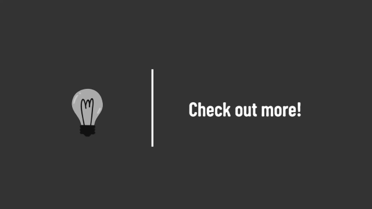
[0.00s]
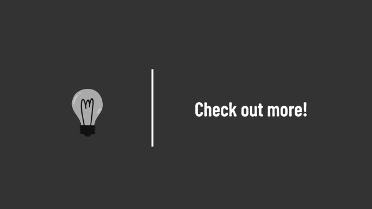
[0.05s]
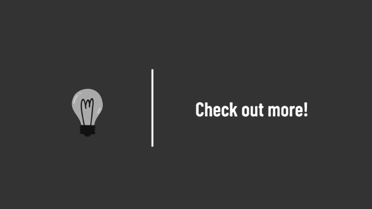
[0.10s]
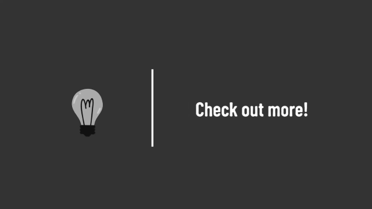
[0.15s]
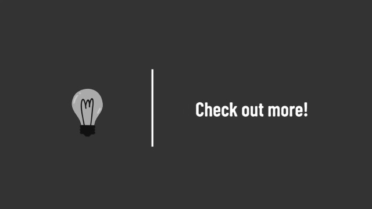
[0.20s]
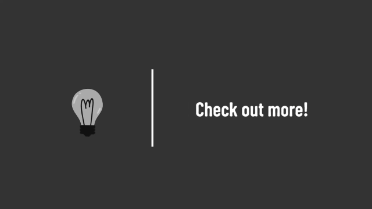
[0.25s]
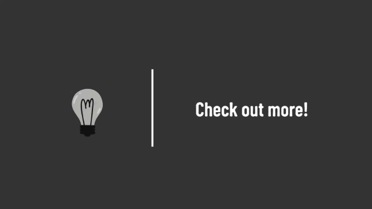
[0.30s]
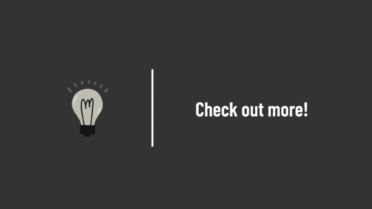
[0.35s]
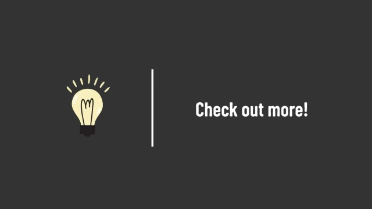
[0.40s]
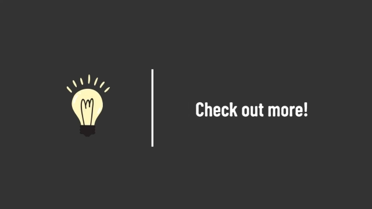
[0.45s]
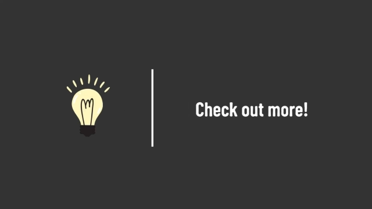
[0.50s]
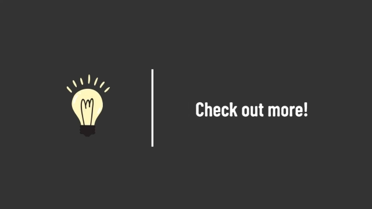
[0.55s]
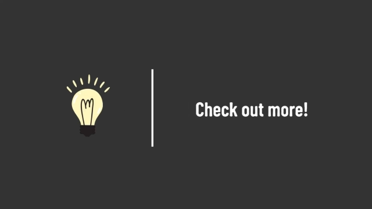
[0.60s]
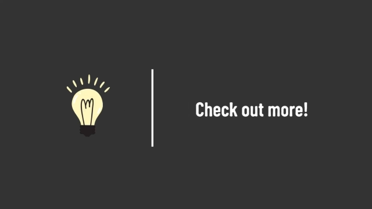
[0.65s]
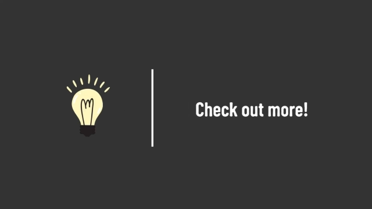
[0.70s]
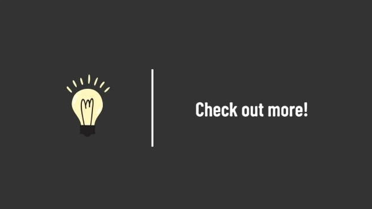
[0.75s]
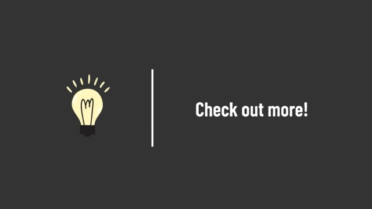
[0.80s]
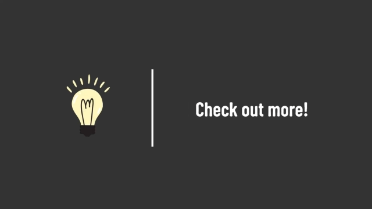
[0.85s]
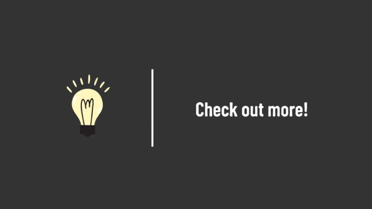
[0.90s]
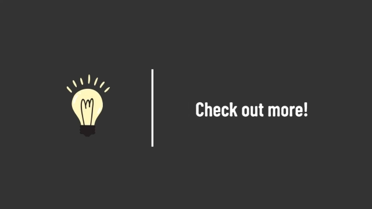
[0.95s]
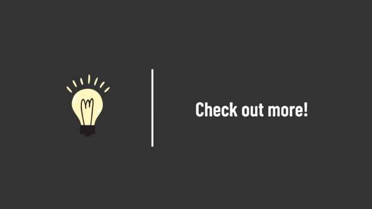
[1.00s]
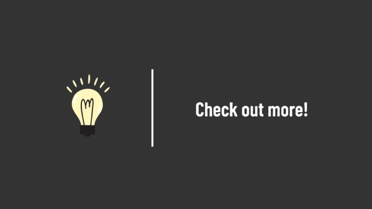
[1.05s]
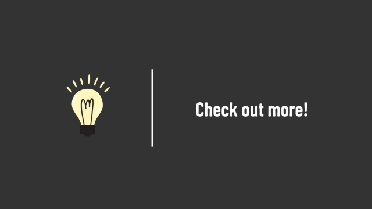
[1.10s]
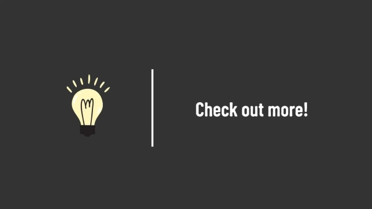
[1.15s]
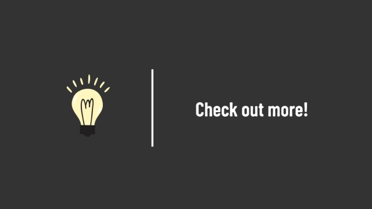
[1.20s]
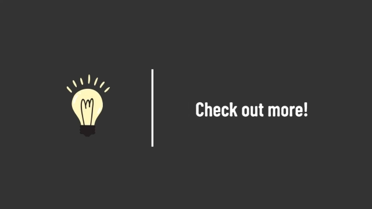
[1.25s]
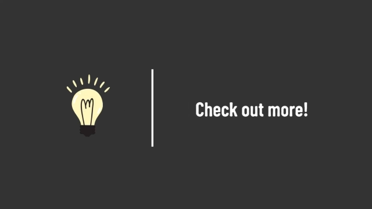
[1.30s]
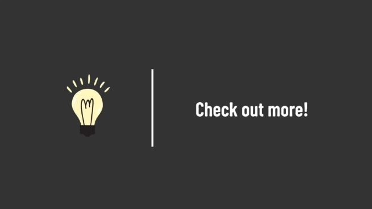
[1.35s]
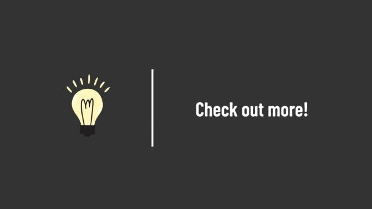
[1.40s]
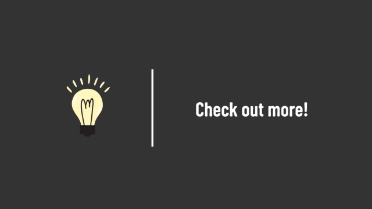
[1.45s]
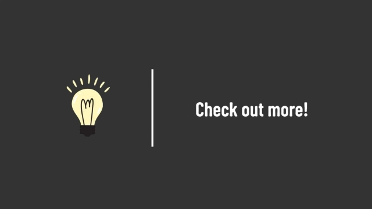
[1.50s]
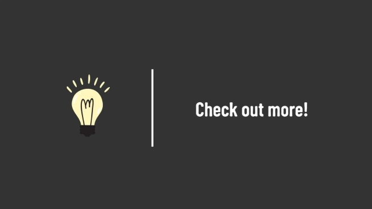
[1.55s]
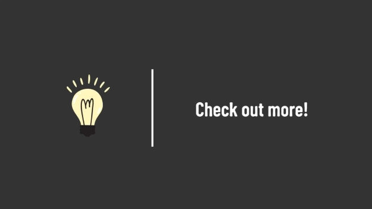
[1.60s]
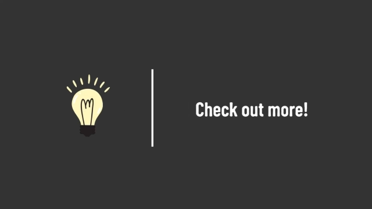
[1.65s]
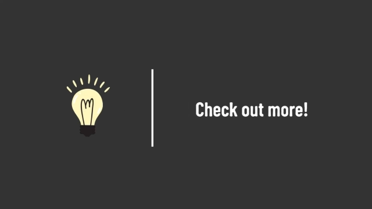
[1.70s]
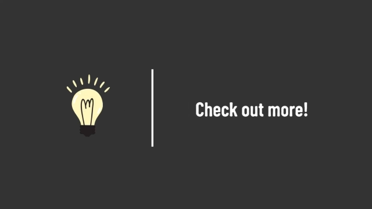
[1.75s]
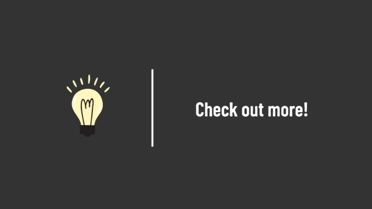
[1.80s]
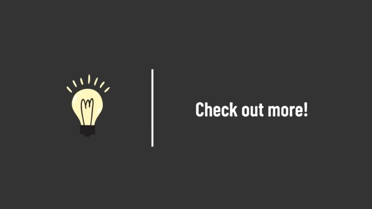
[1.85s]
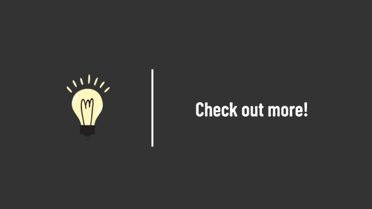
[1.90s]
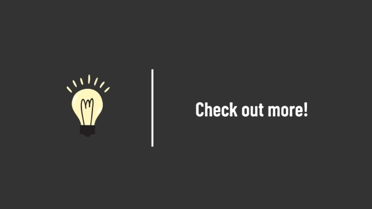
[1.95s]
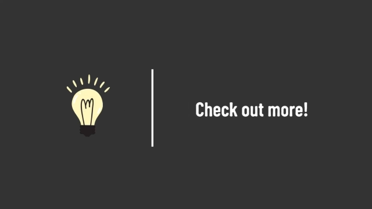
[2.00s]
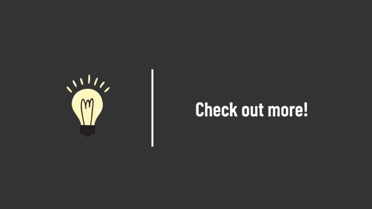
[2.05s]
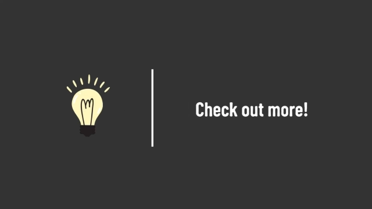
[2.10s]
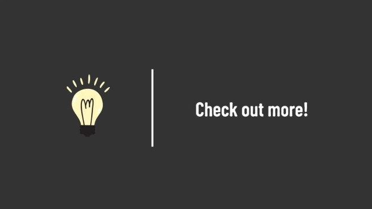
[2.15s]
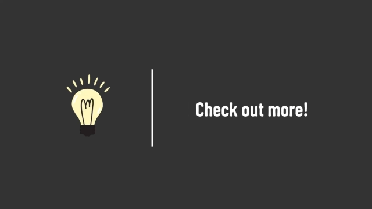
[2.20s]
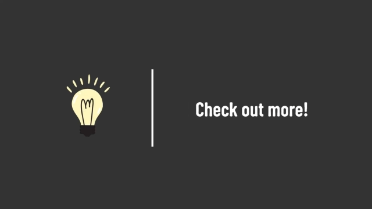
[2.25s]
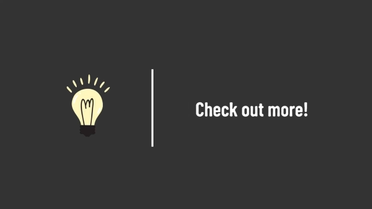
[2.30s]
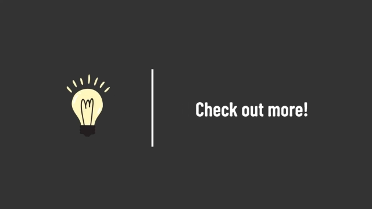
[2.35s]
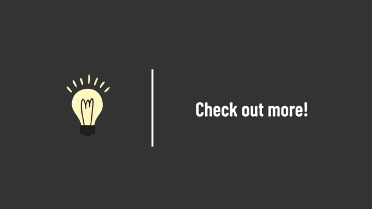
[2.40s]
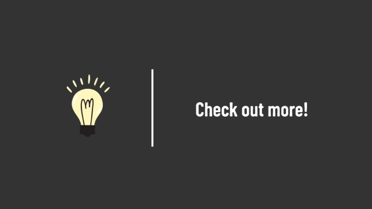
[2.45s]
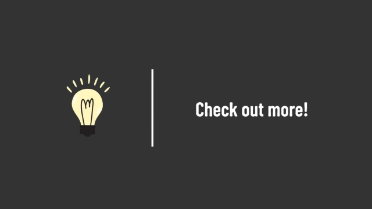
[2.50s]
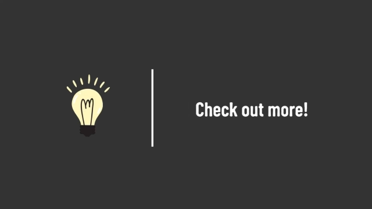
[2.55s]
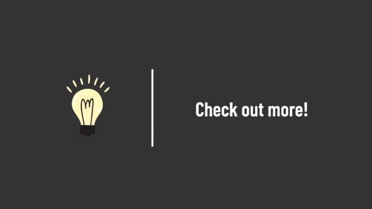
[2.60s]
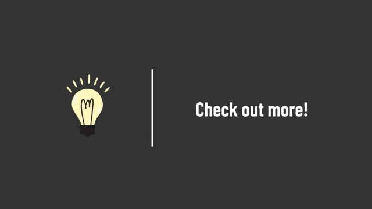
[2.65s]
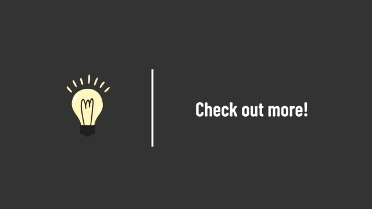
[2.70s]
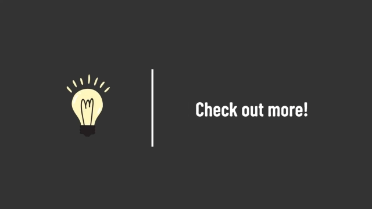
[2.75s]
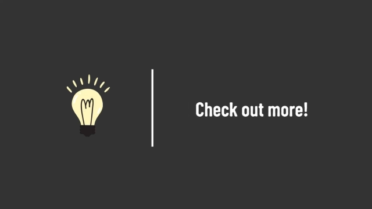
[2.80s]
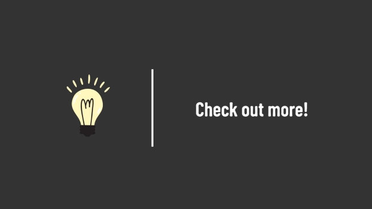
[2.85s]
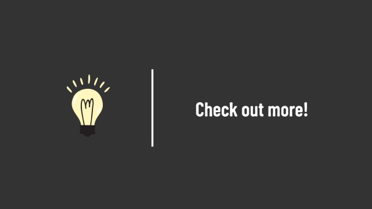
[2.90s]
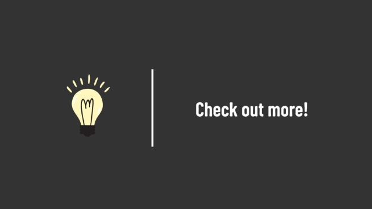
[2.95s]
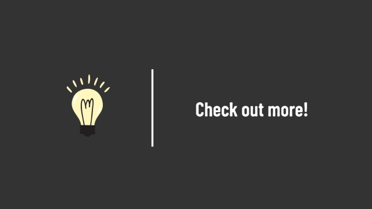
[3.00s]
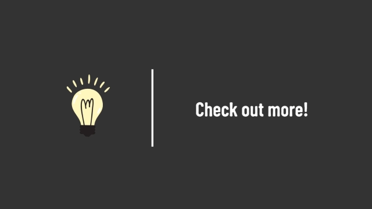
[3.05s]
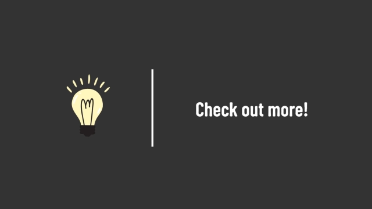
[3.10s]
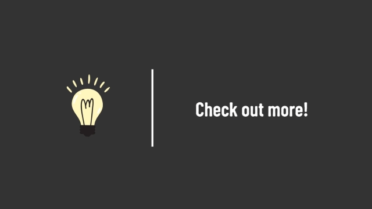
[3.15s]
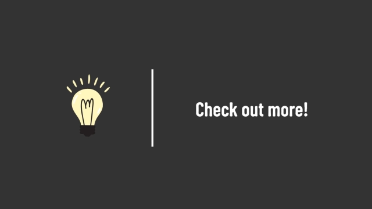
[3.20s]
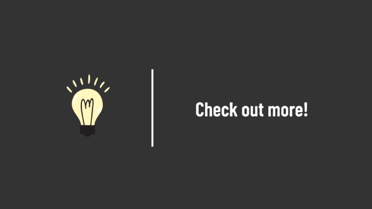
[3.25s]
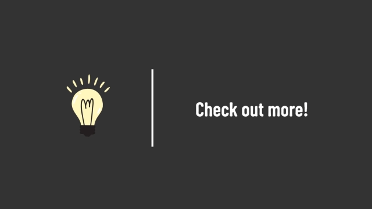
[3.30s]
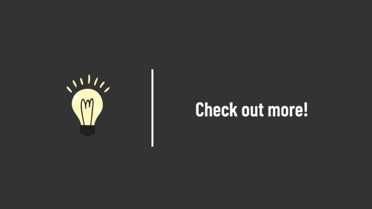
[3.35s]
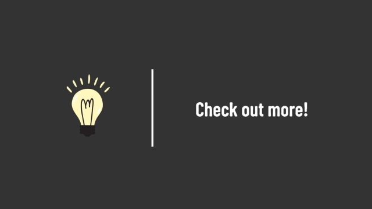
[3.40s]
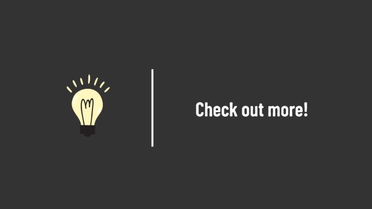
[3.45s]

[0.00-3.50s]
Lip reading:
[unreadable: no face in view]